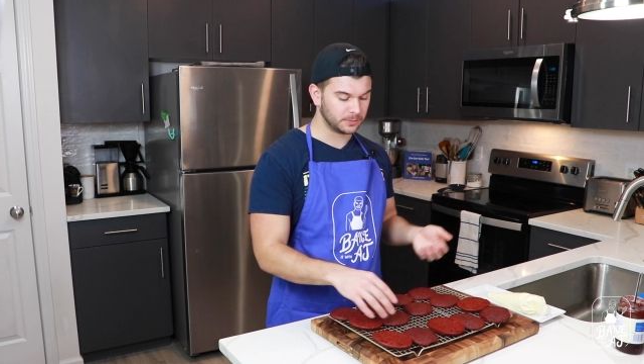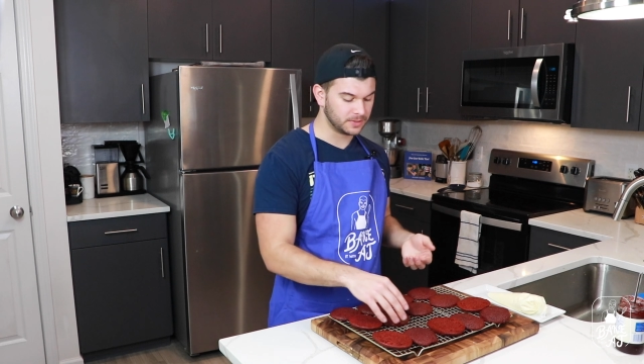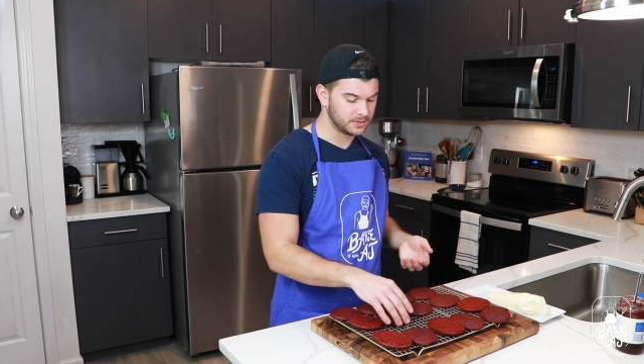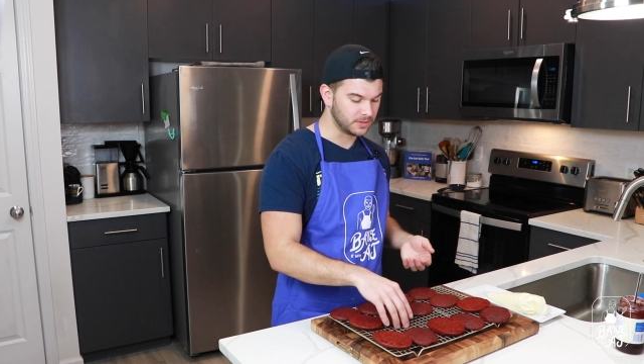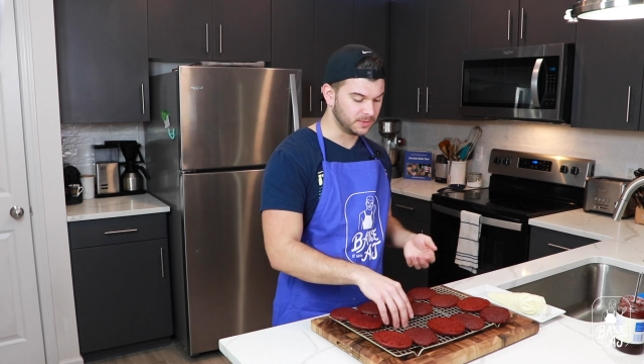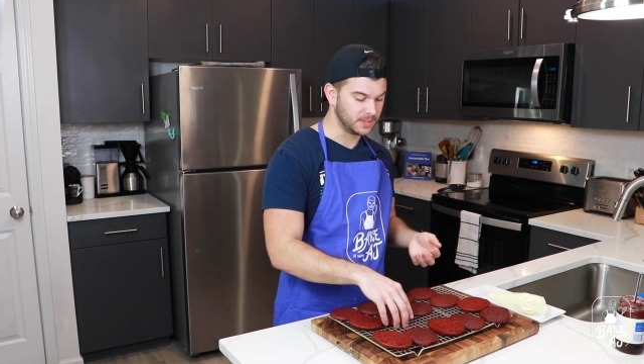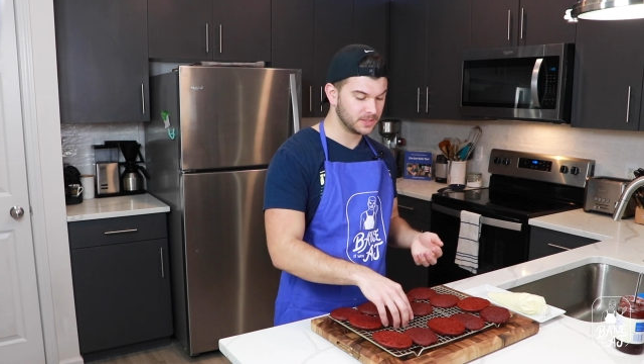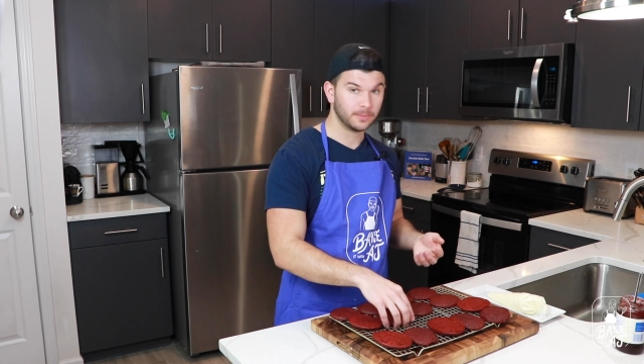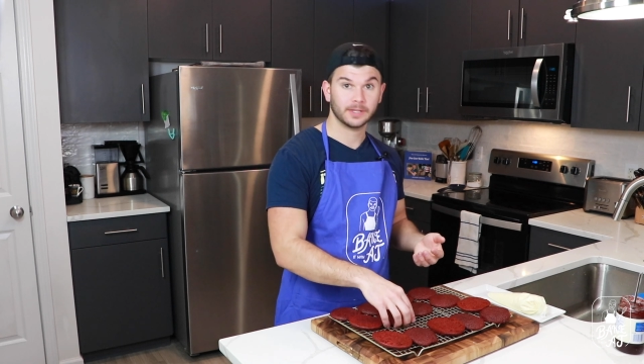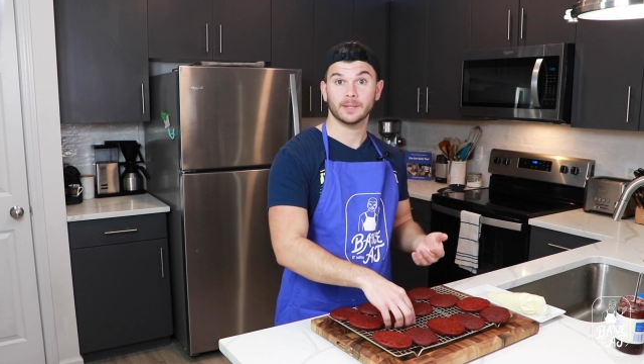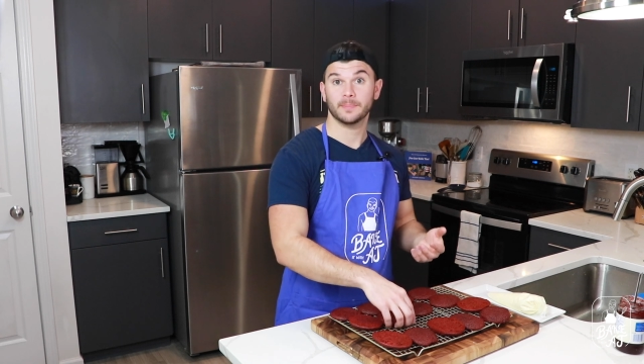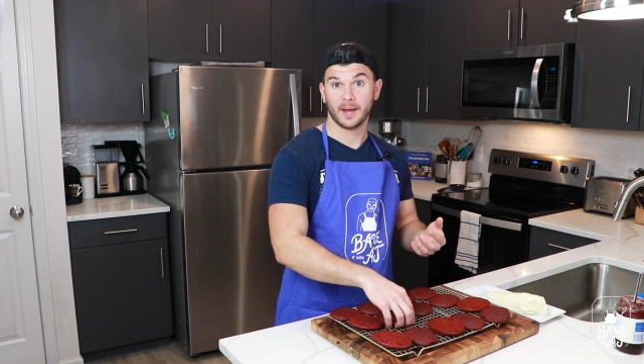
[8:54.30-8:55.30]
ones are the ones we're
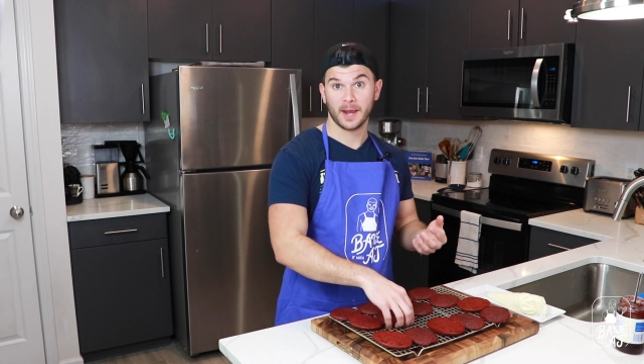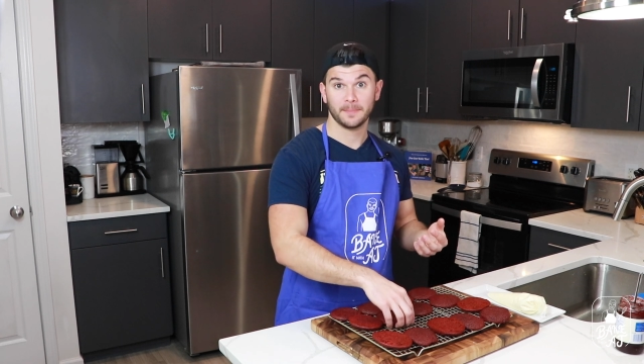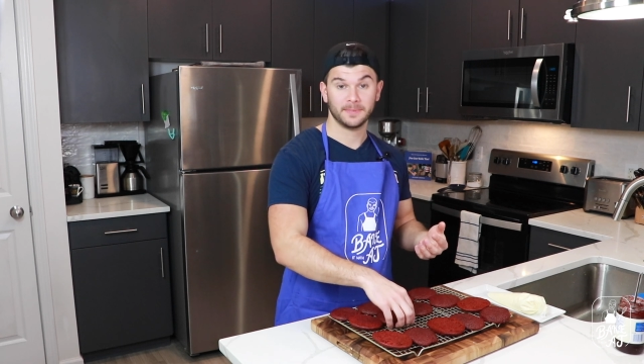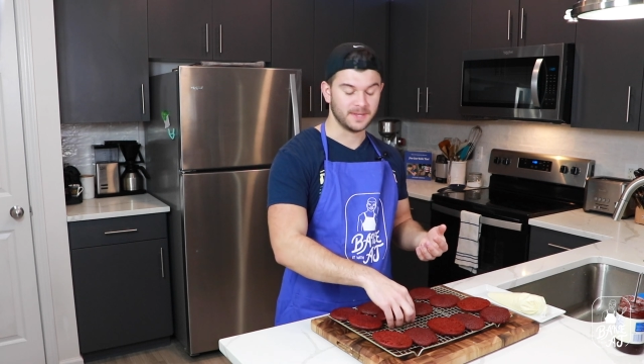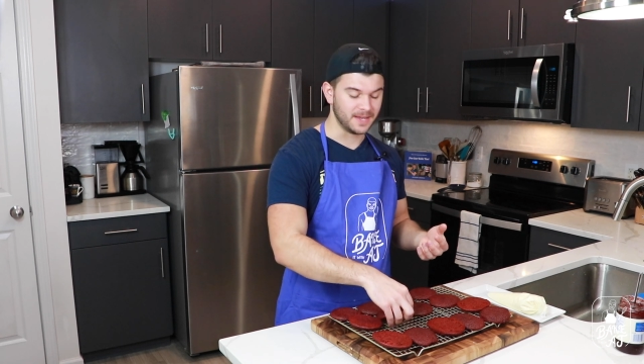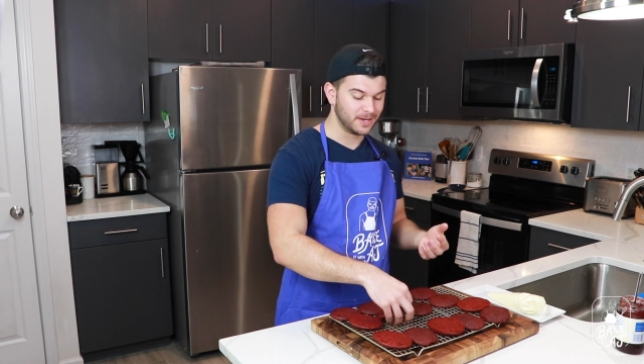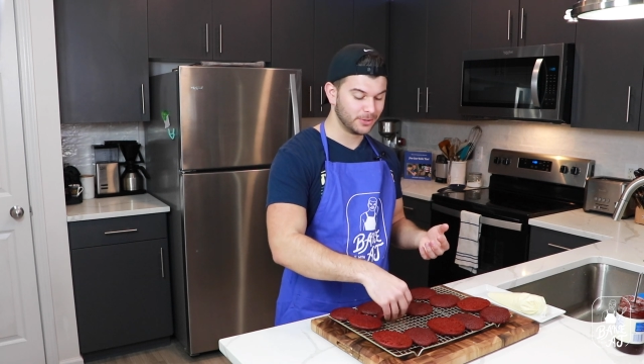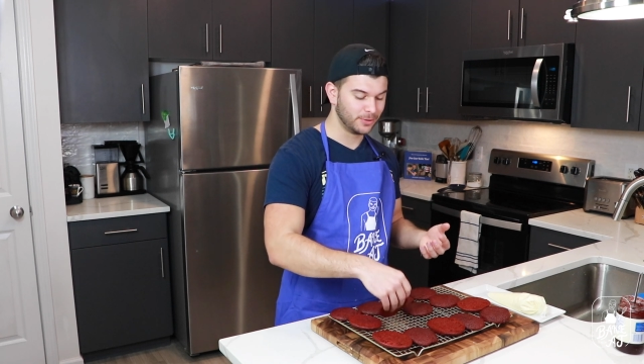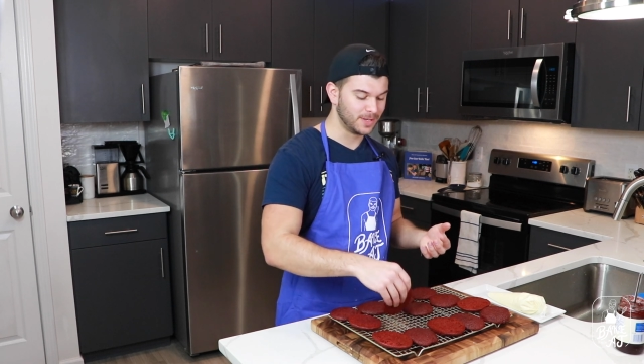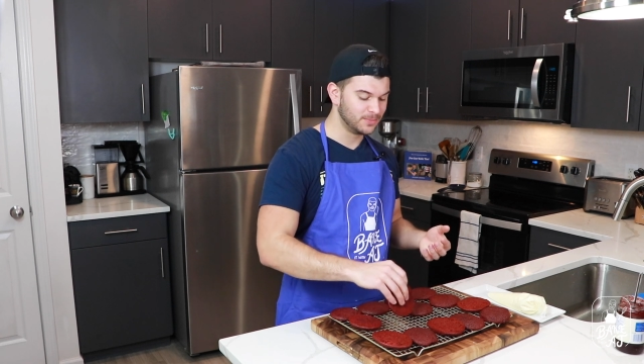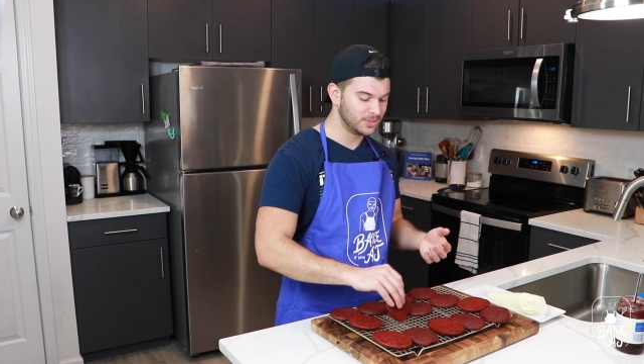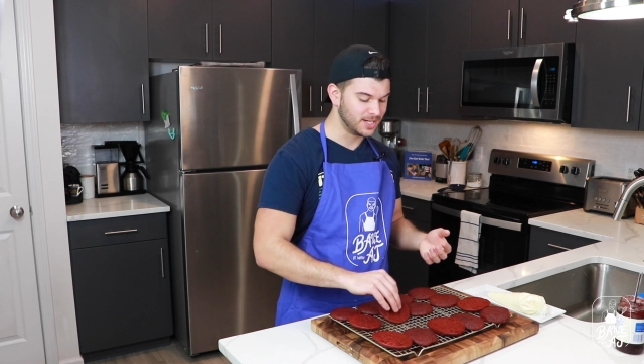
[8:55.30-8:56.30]
gonna pipe the
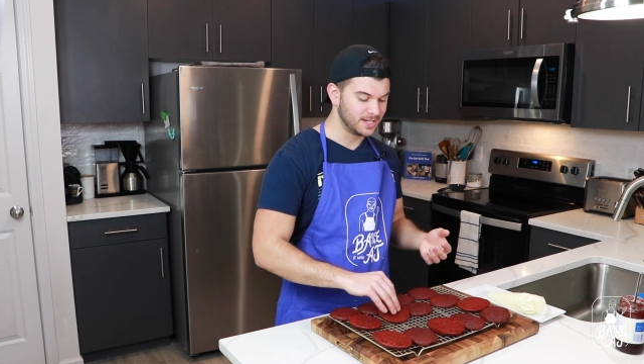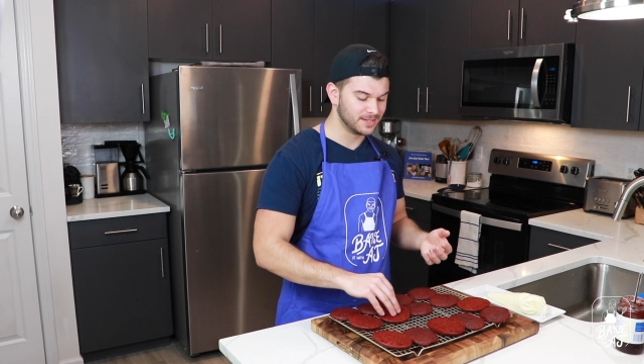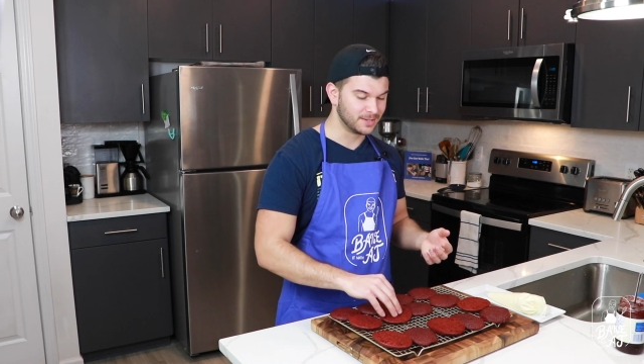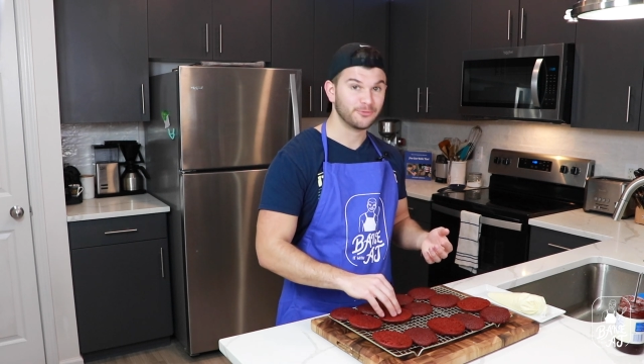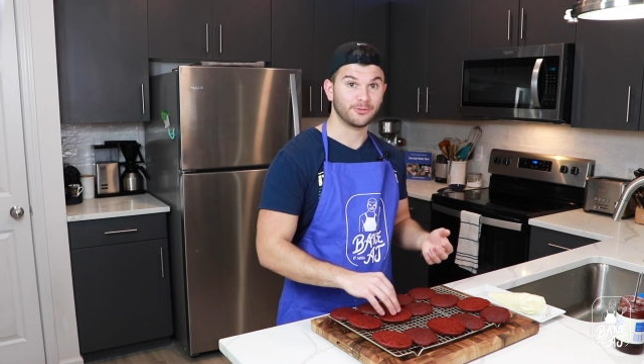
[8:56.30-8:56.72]
cream cheese